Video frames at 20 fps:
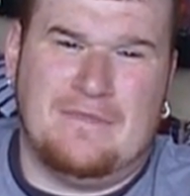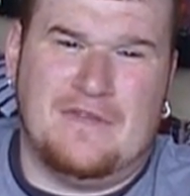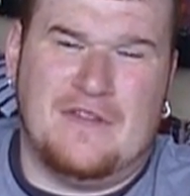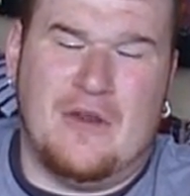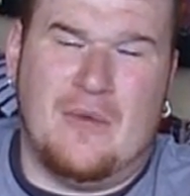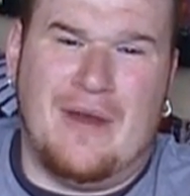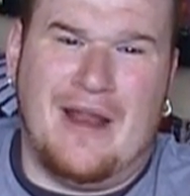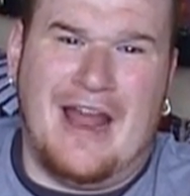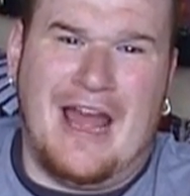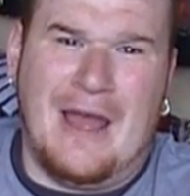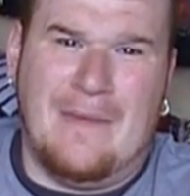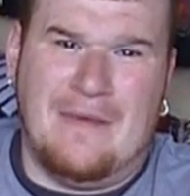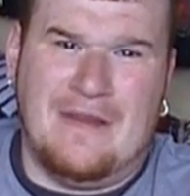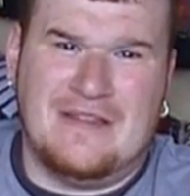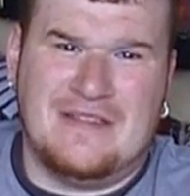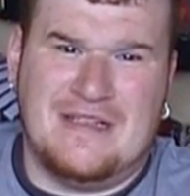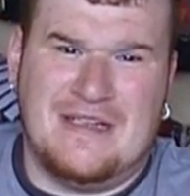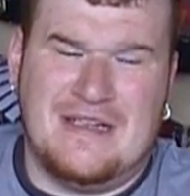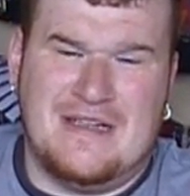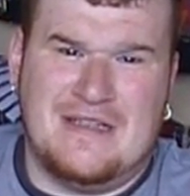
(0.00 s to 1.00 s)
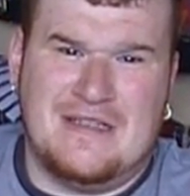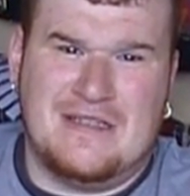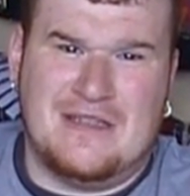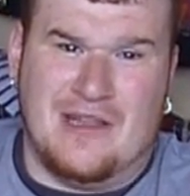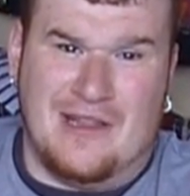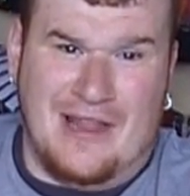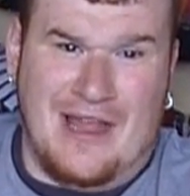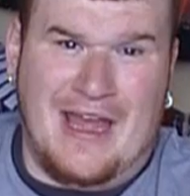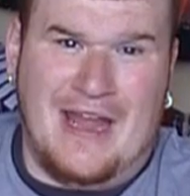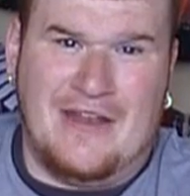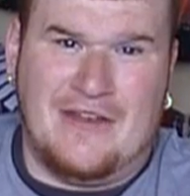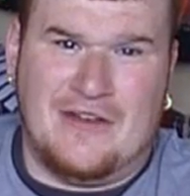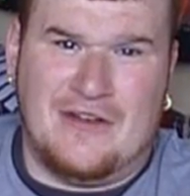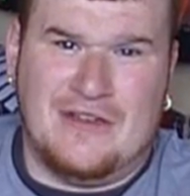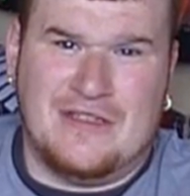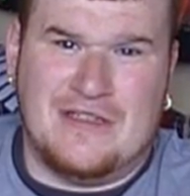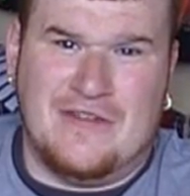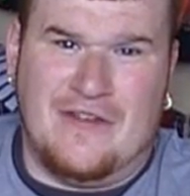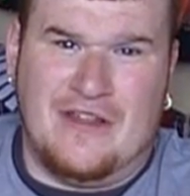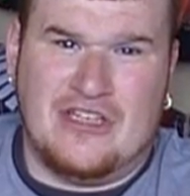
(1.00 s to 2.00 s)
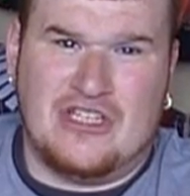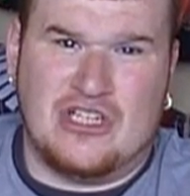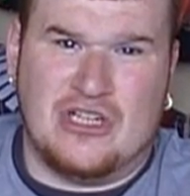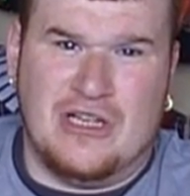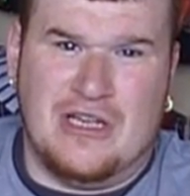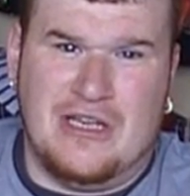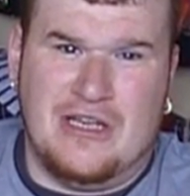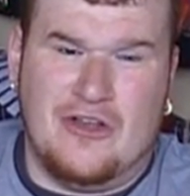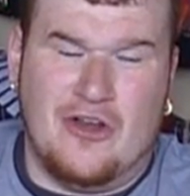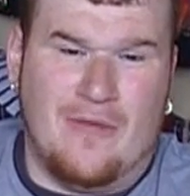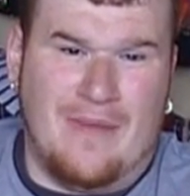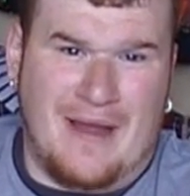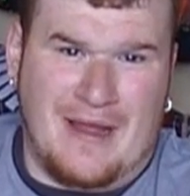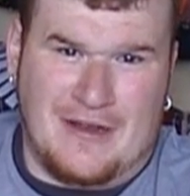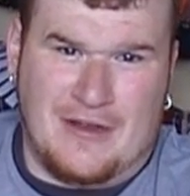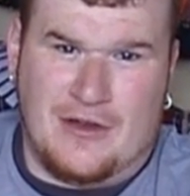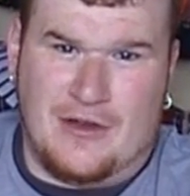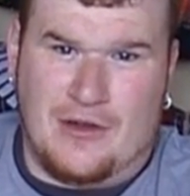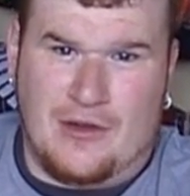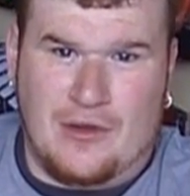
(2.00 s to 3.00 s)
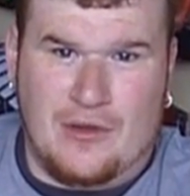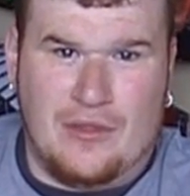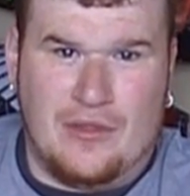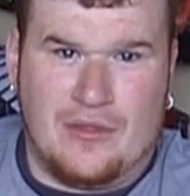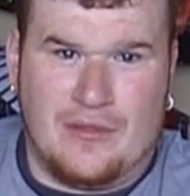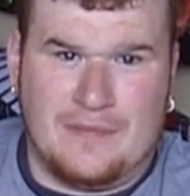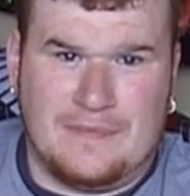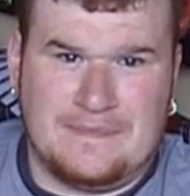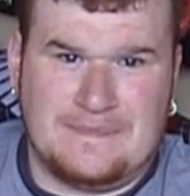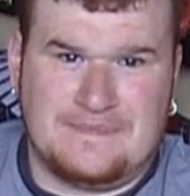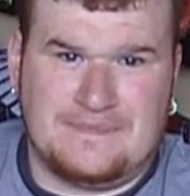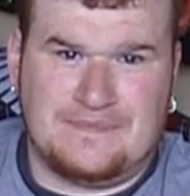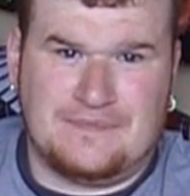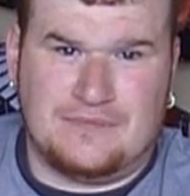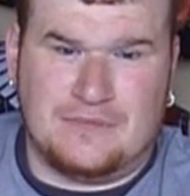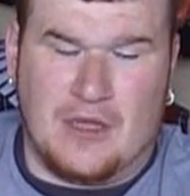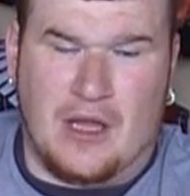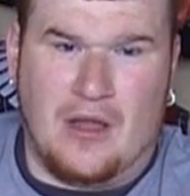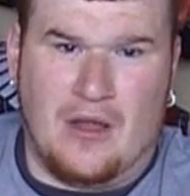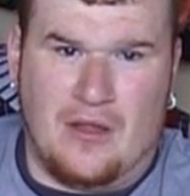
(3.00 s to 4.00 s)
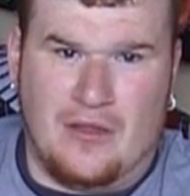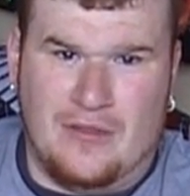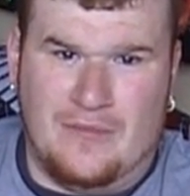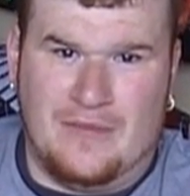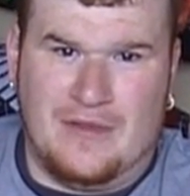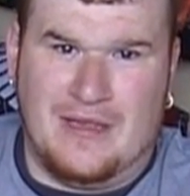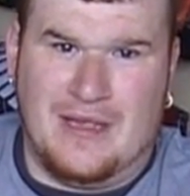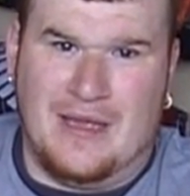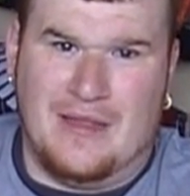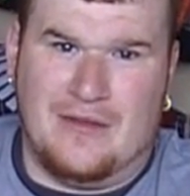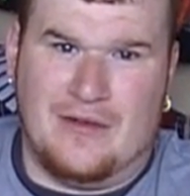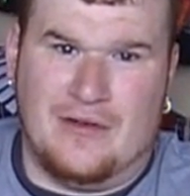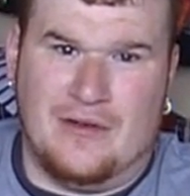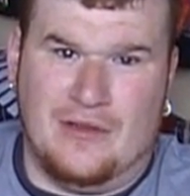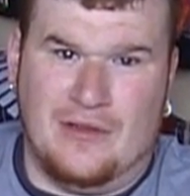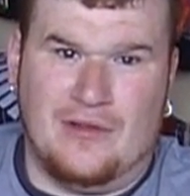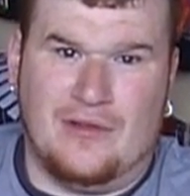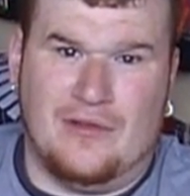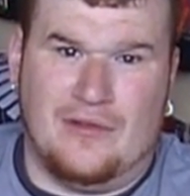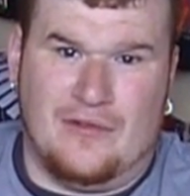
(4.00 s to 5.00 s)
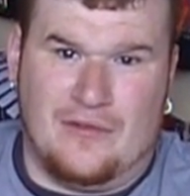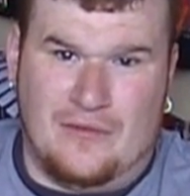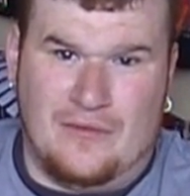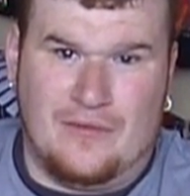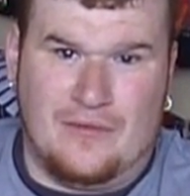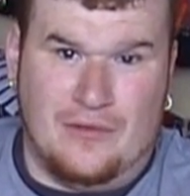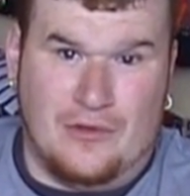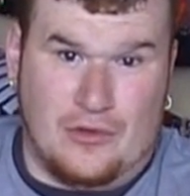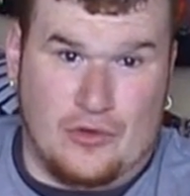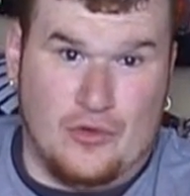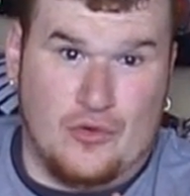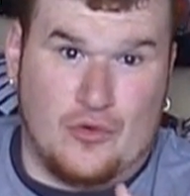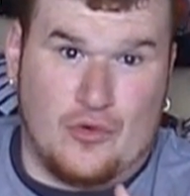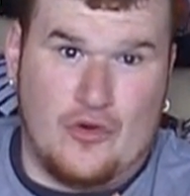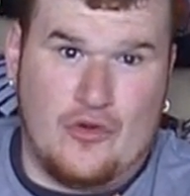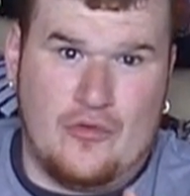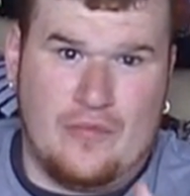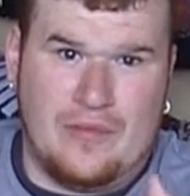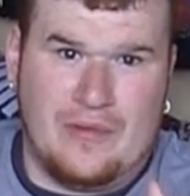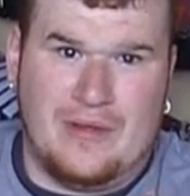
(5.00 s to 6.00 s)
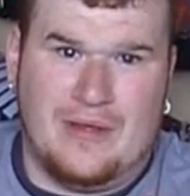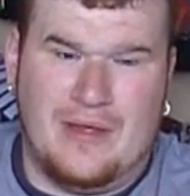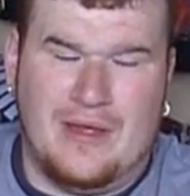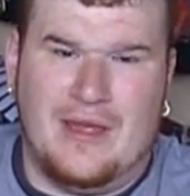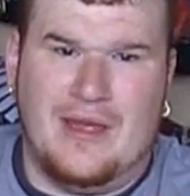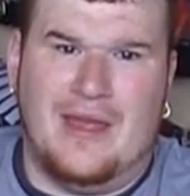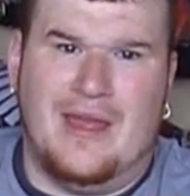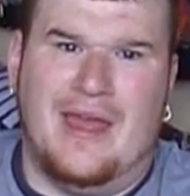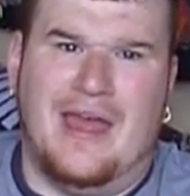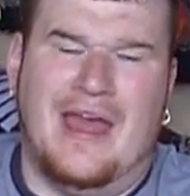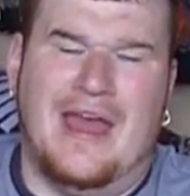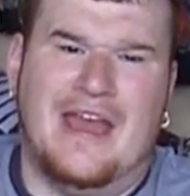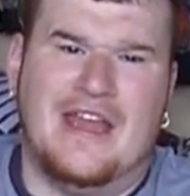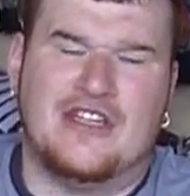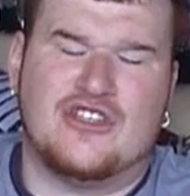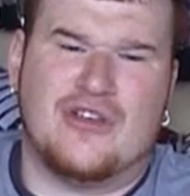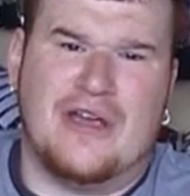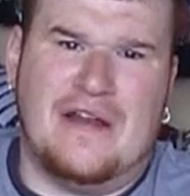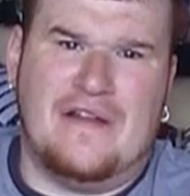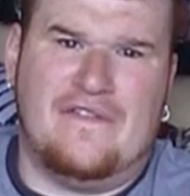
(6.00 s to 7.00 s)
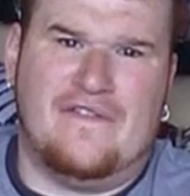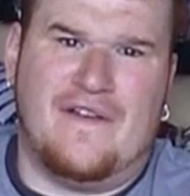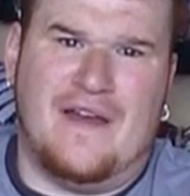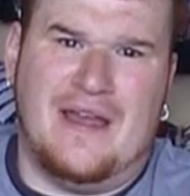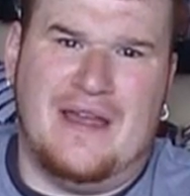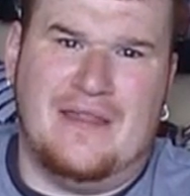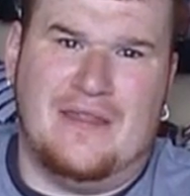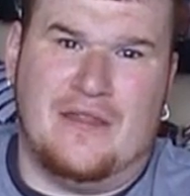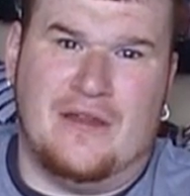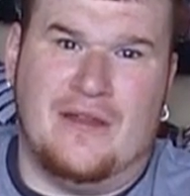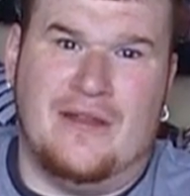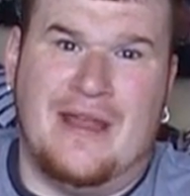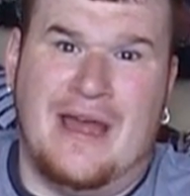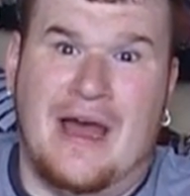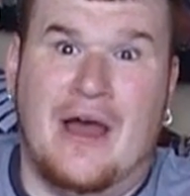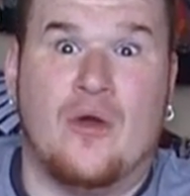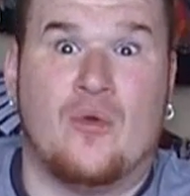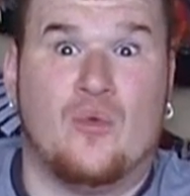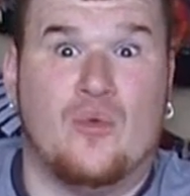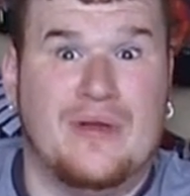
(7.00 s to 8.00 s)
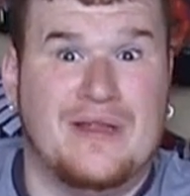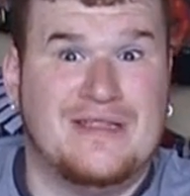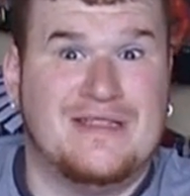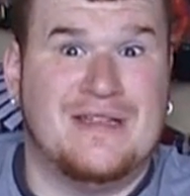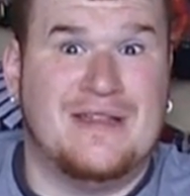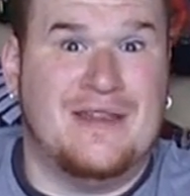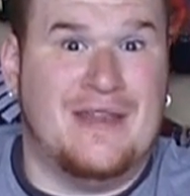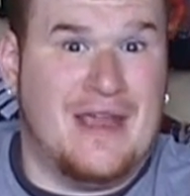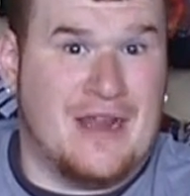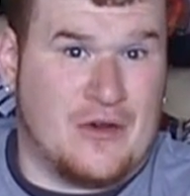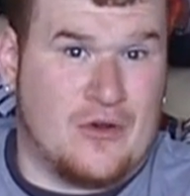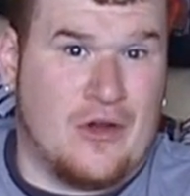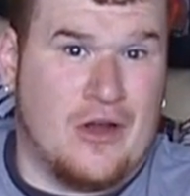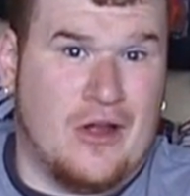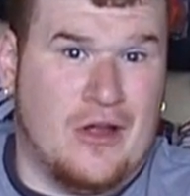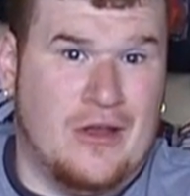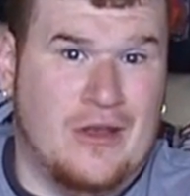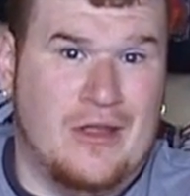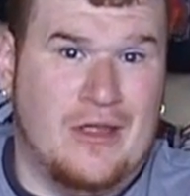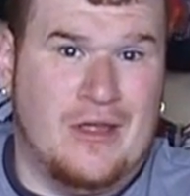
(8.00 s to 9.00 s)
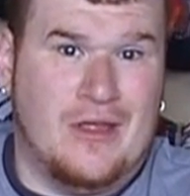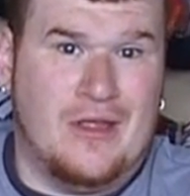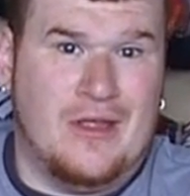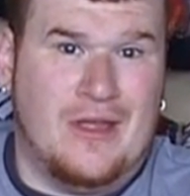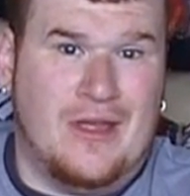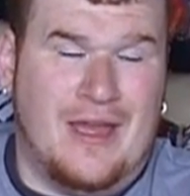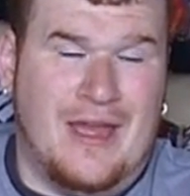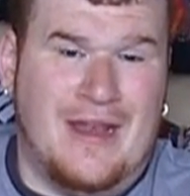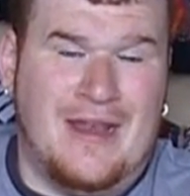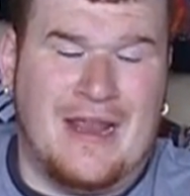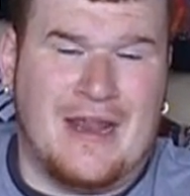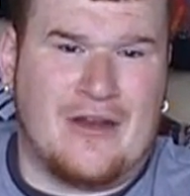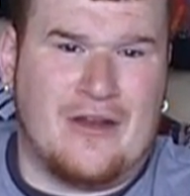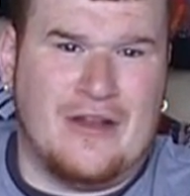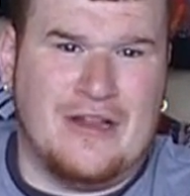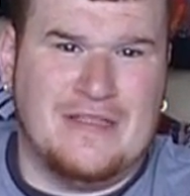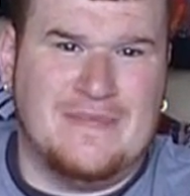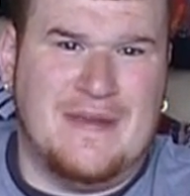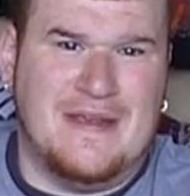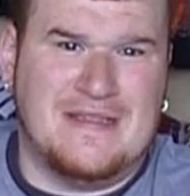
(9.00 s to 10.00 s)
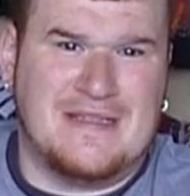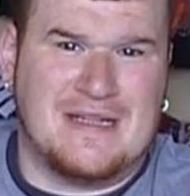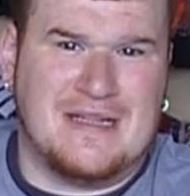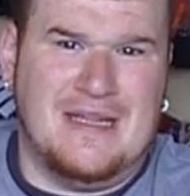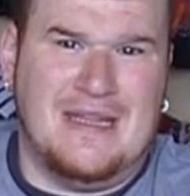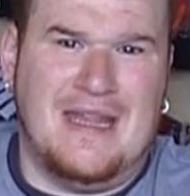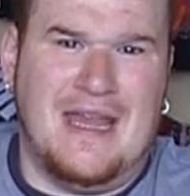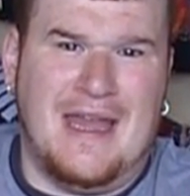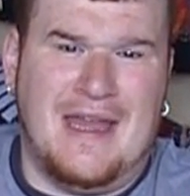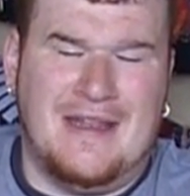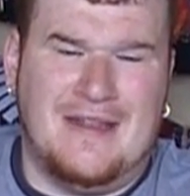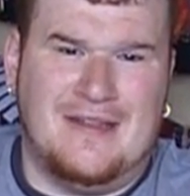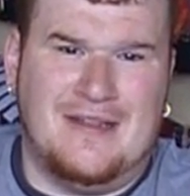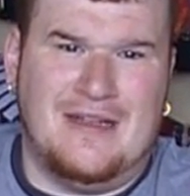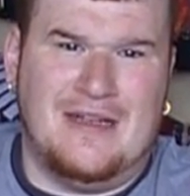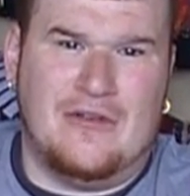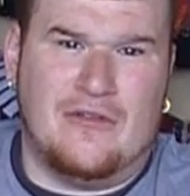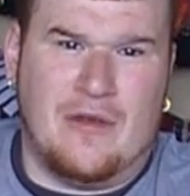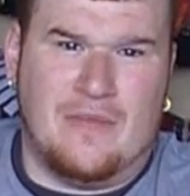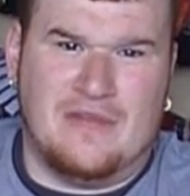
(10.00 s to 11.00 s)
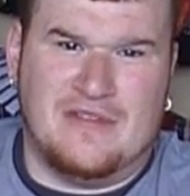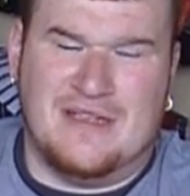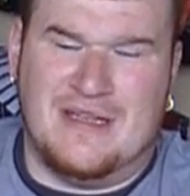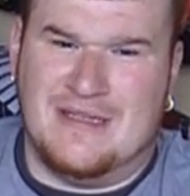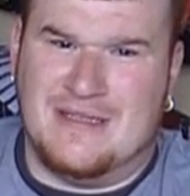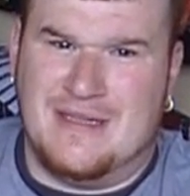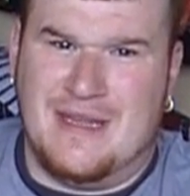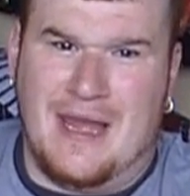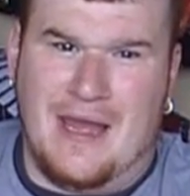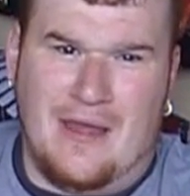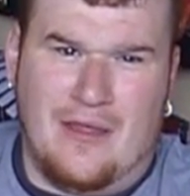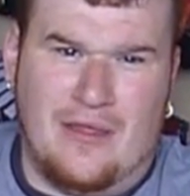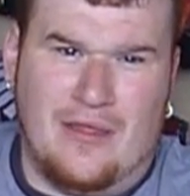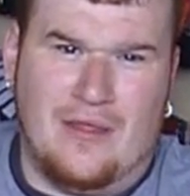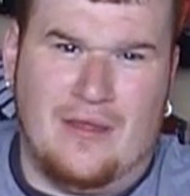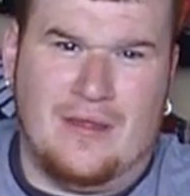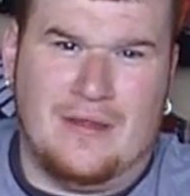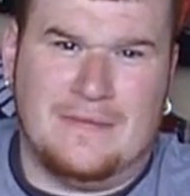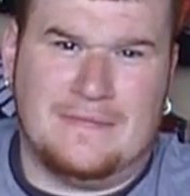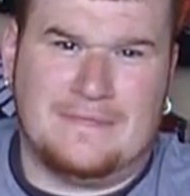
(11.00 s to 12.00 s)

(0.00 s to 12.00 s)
So what happens is the lanterns eventually go back to Earth, all of them together in a little group, and try to fight the now risen Necron. And Necron is basically the entity that represents death.